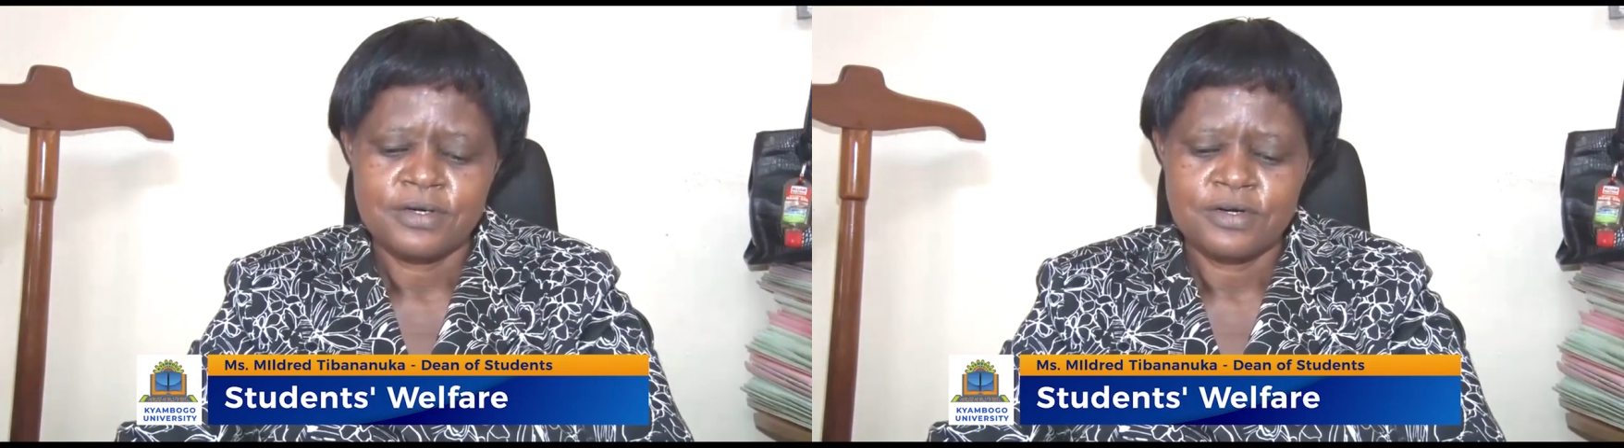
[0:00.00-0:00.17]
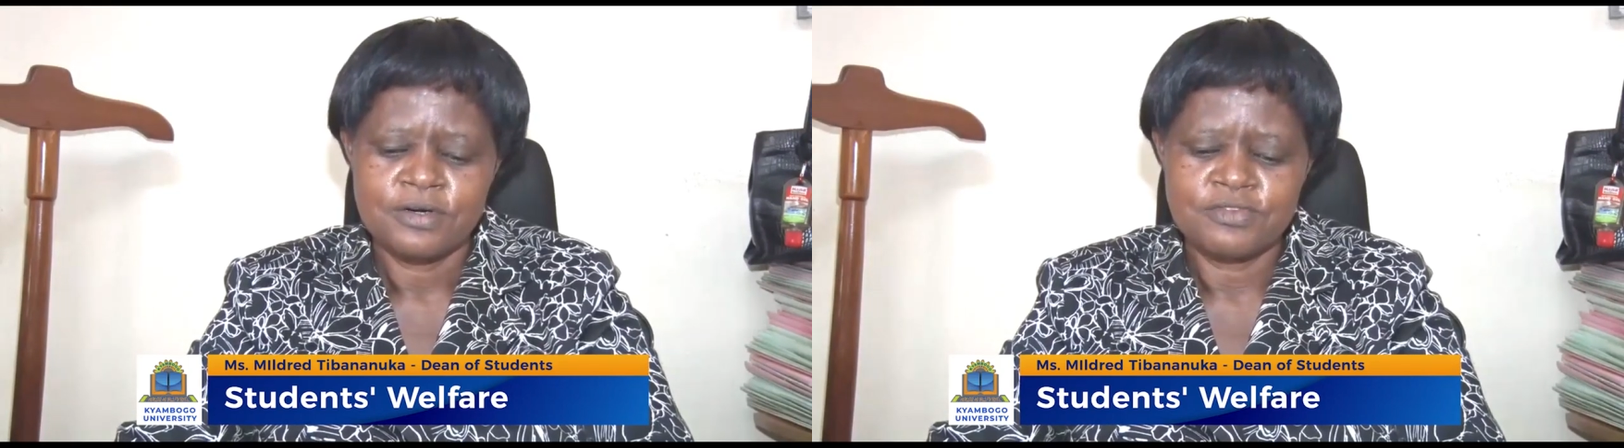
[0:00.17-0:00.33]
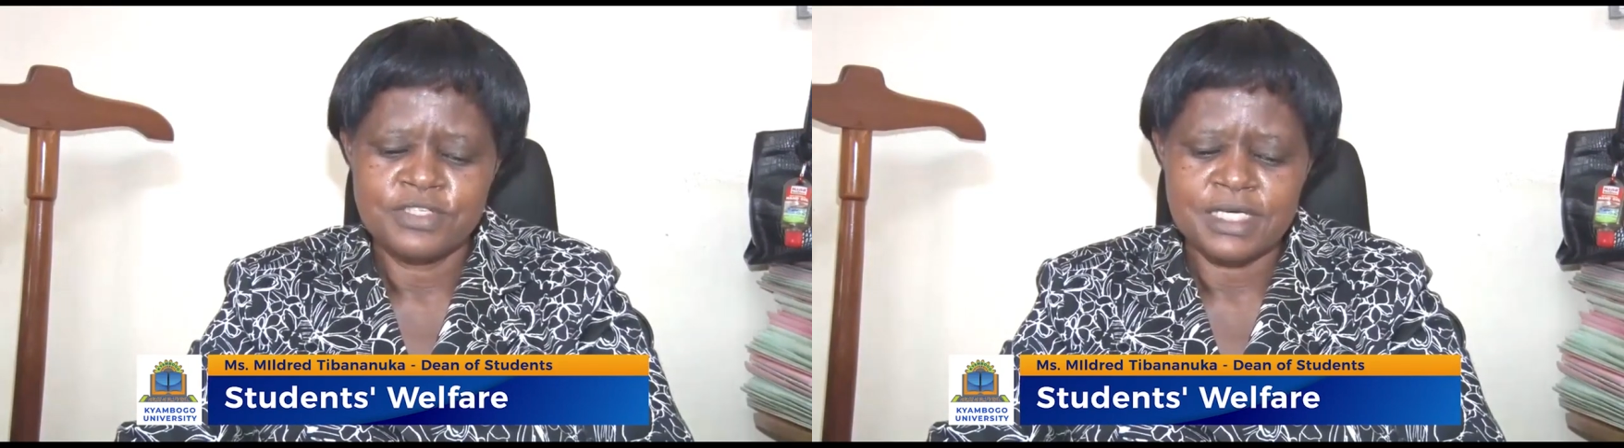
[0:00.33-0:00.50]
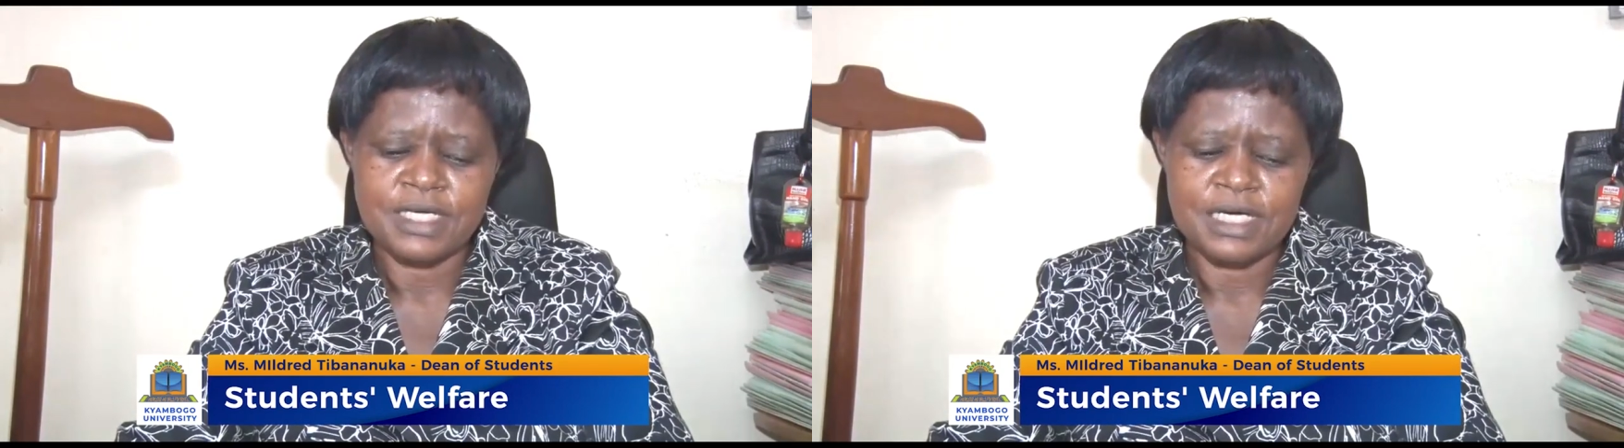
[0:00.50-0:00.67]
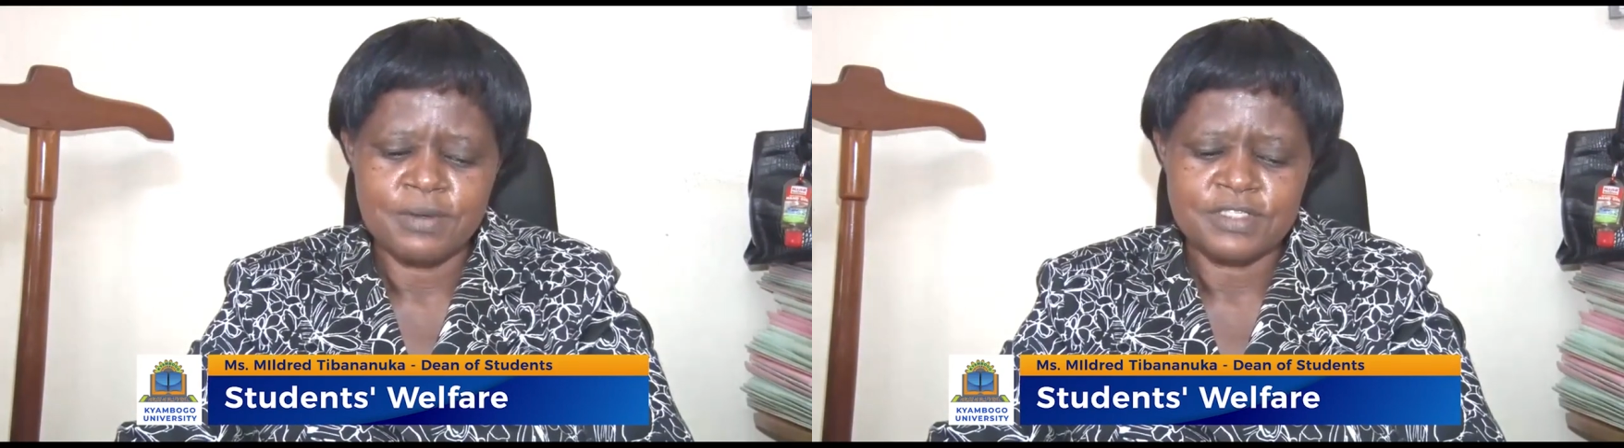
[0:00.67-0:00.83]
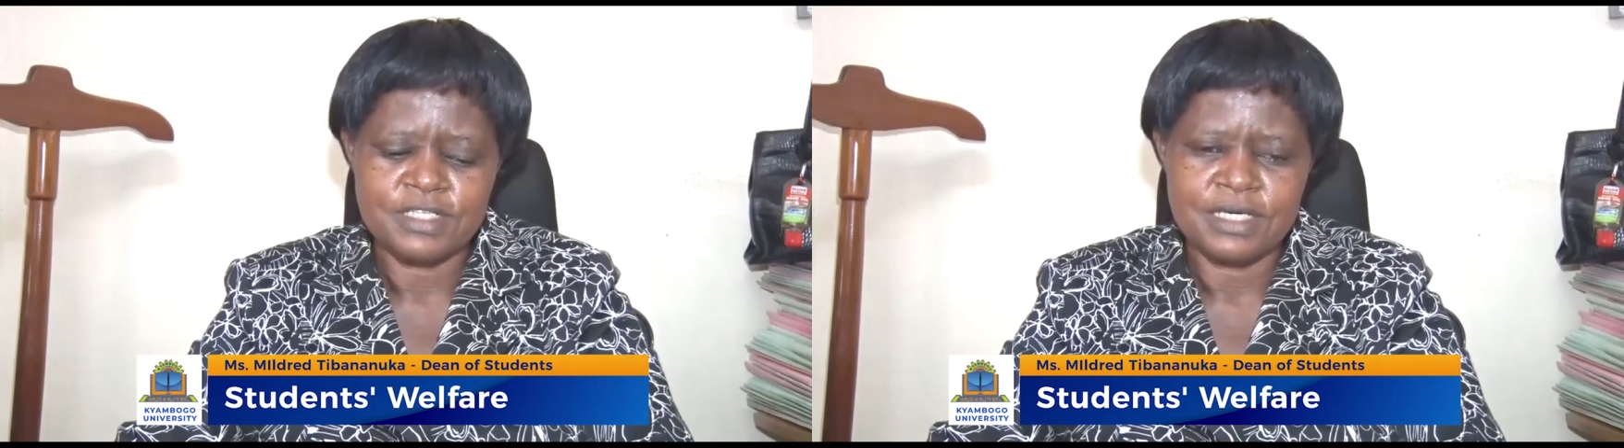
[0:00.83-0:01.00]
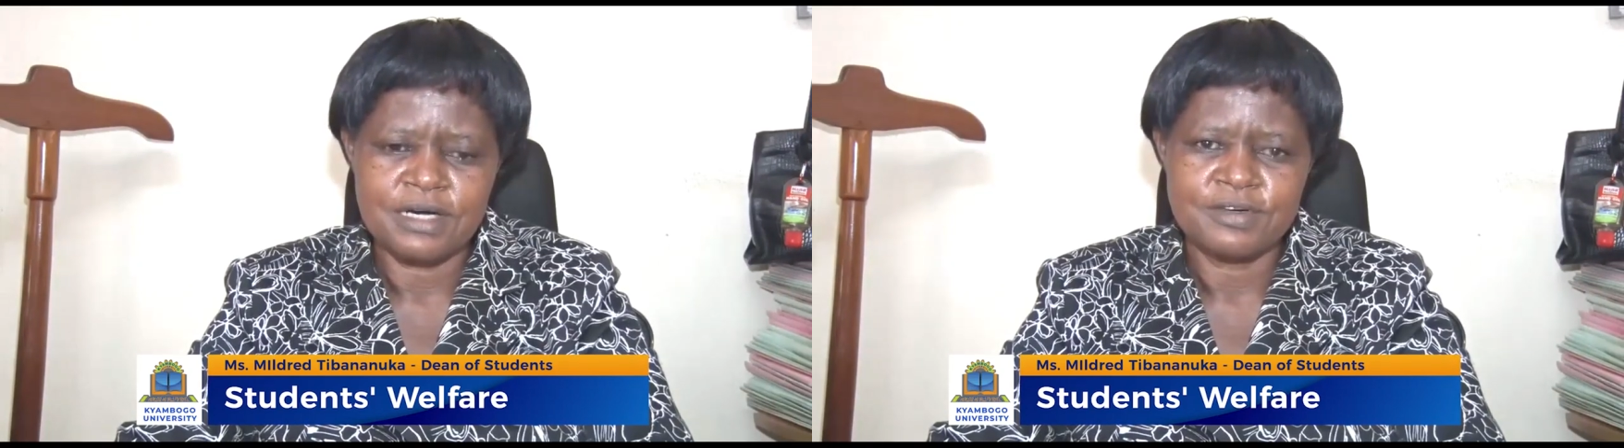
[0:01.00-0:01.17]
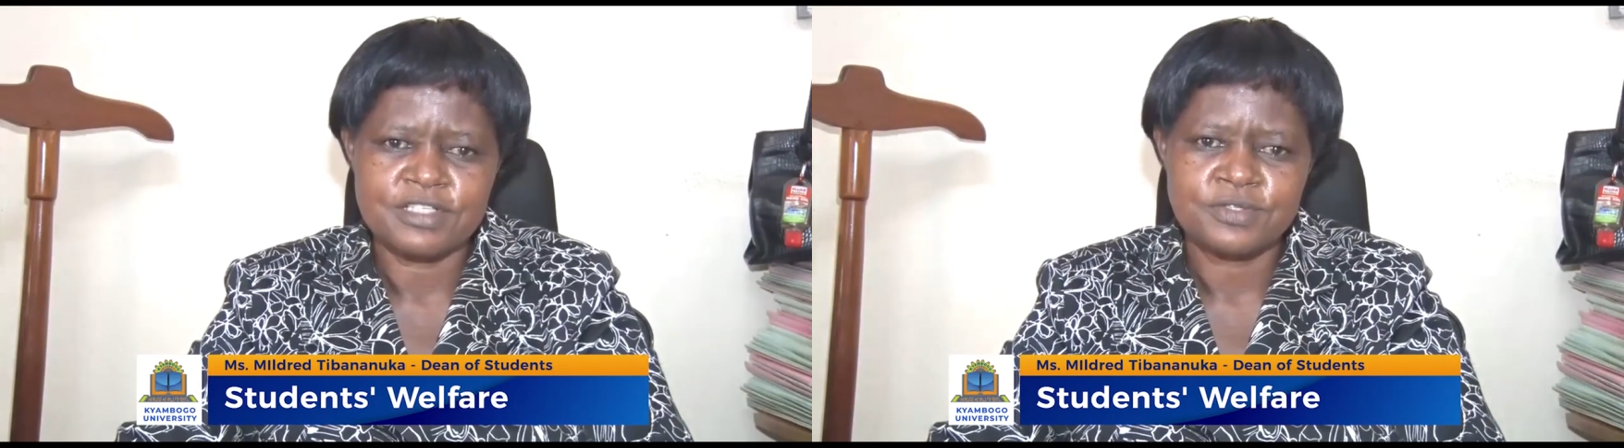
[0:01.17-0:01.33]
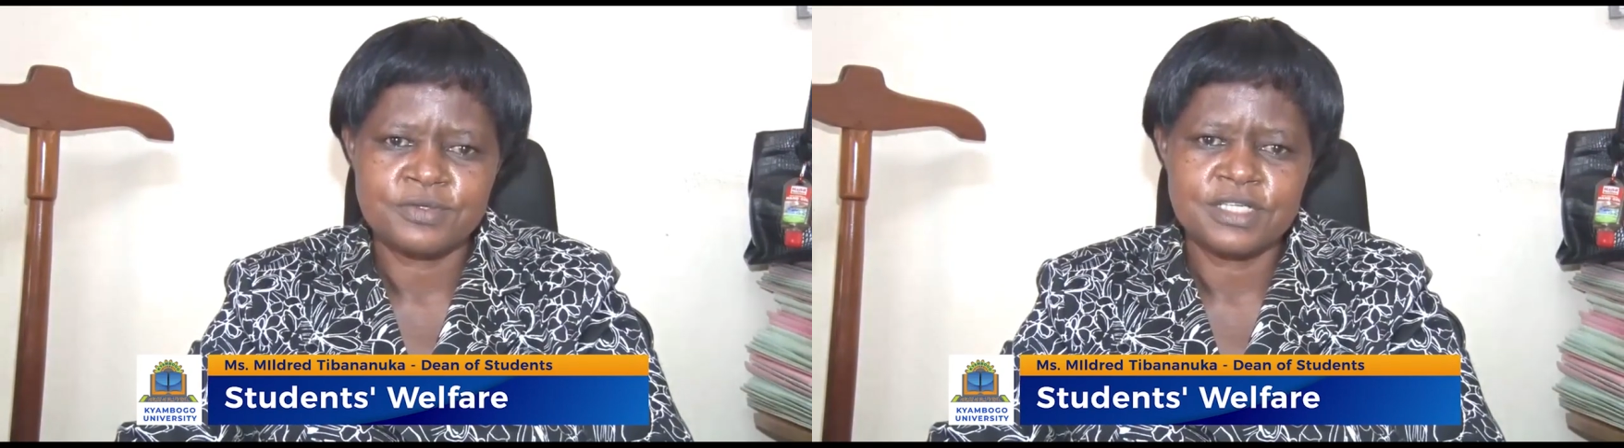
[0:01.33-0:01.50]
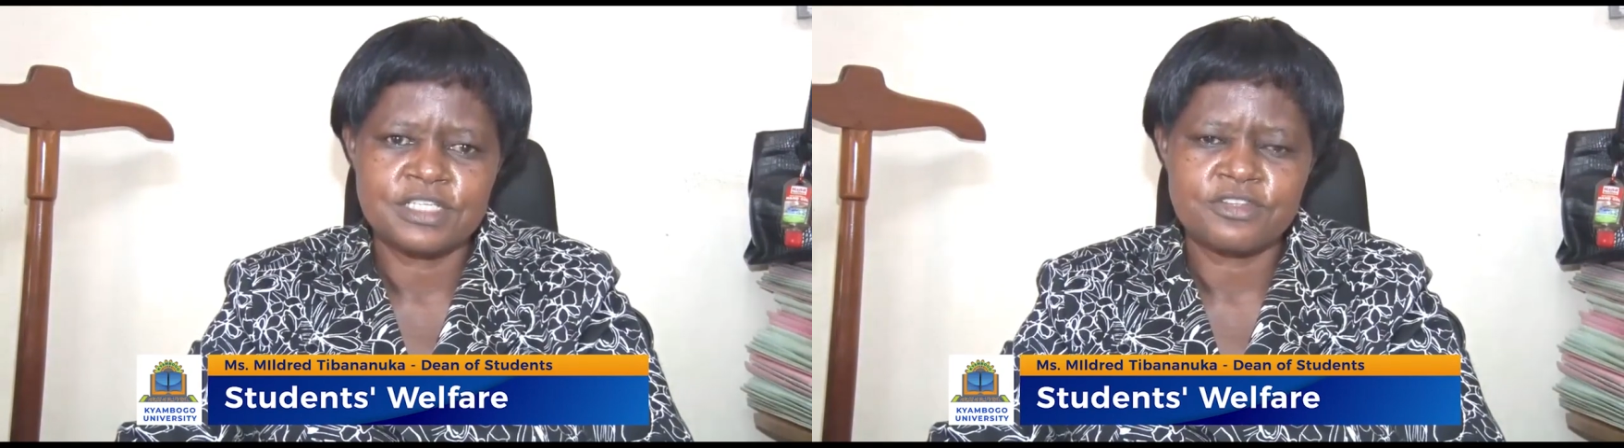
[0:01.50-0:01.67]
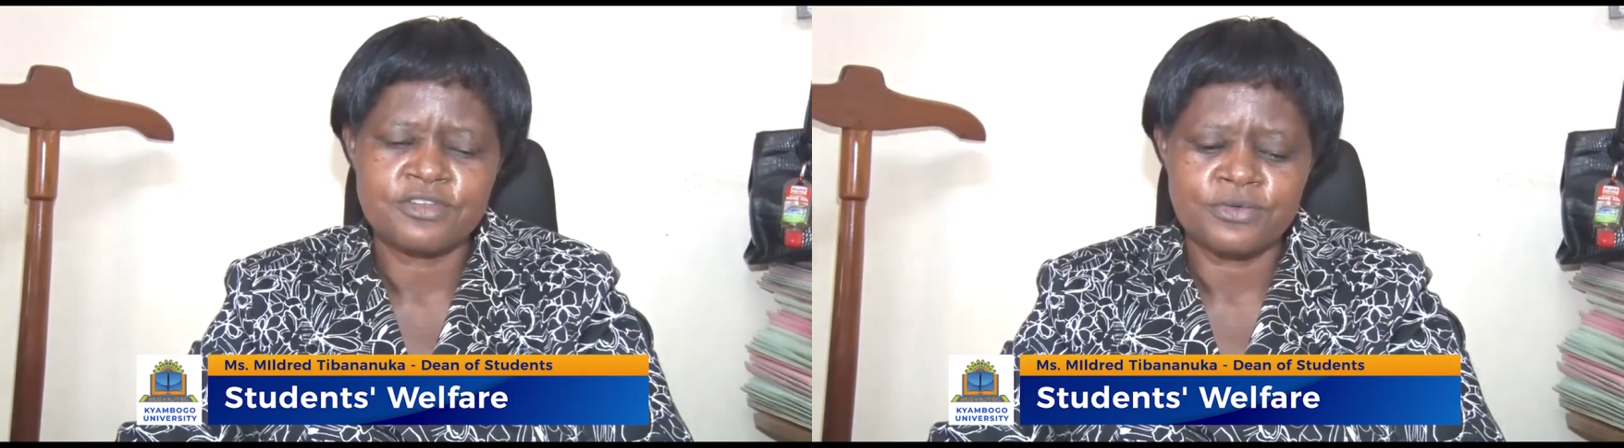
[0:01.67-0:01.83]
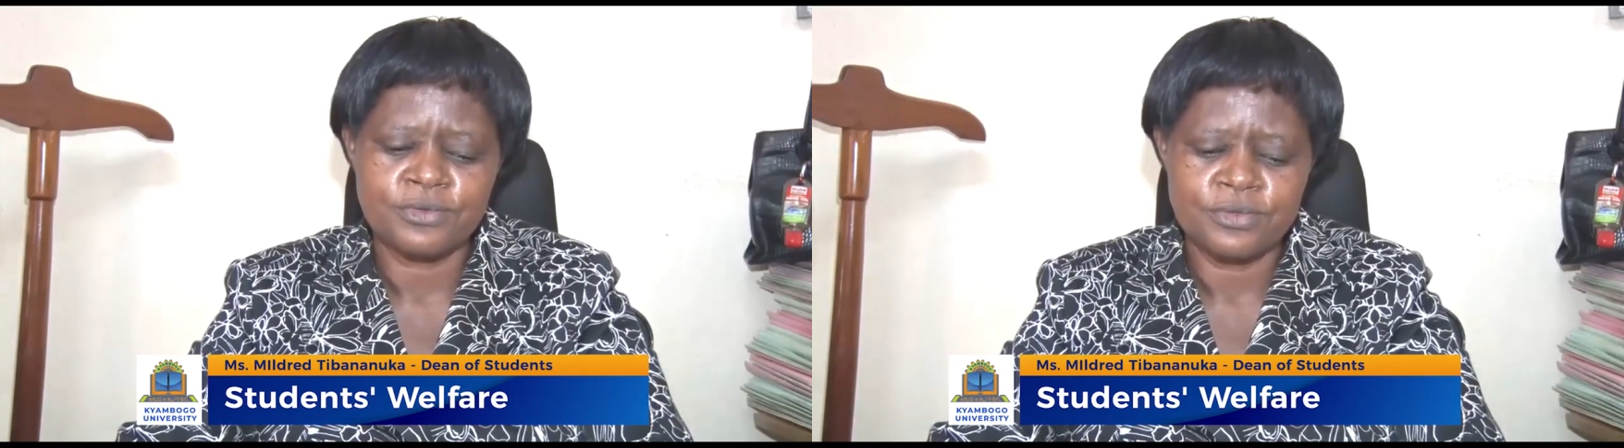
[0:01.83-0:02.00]
of taking our students
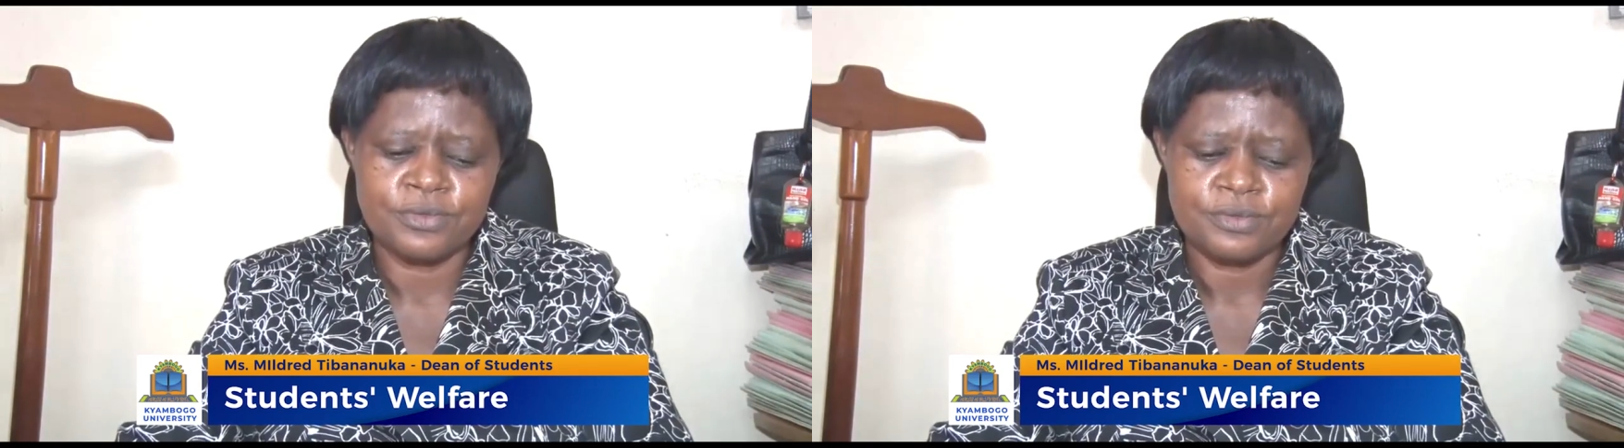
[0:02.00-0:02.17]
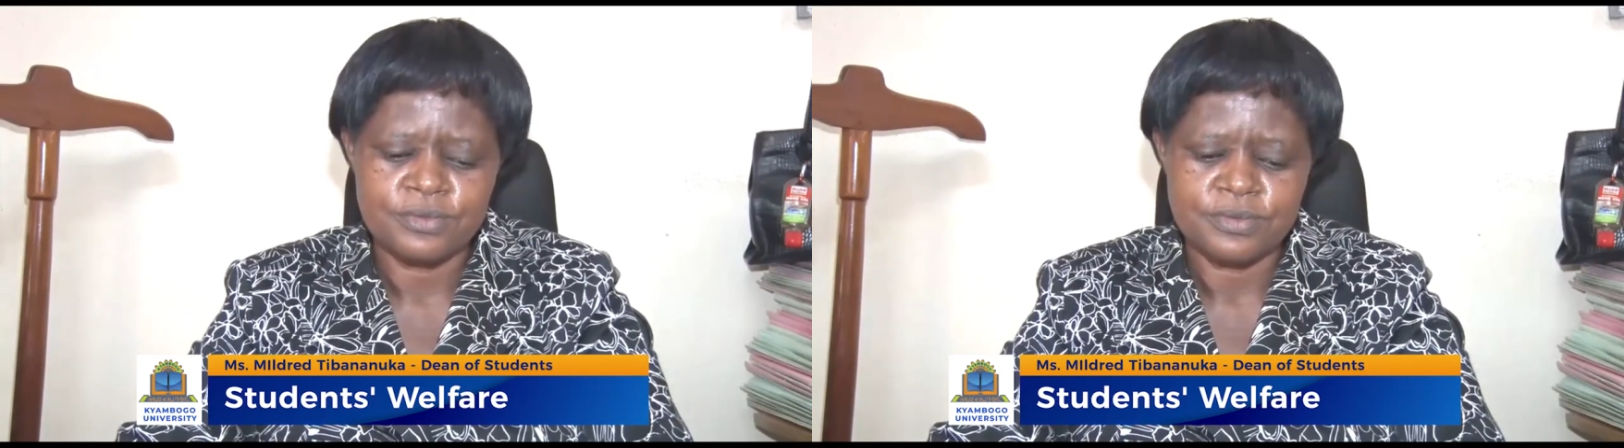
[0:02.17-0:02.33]
through